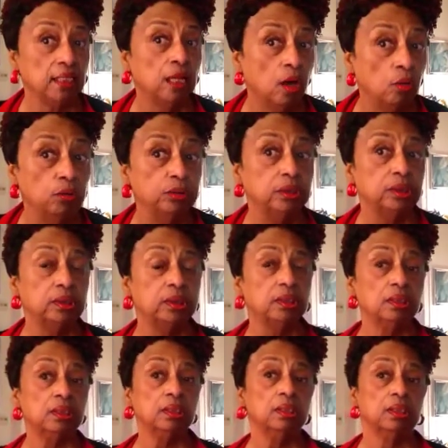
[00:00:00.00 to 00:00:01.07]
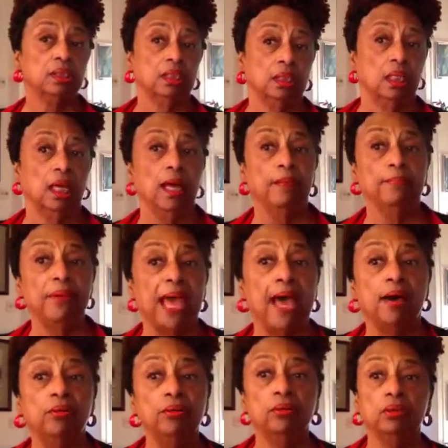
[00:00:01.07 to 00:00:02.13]
notes
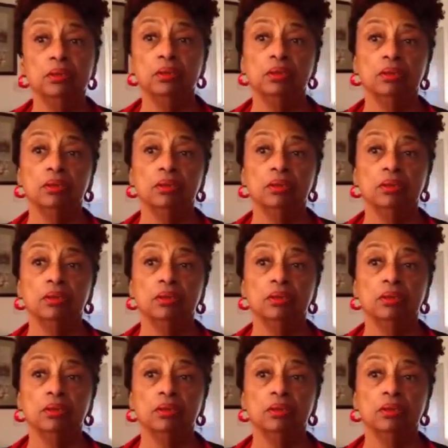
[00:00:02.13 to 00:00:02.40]
about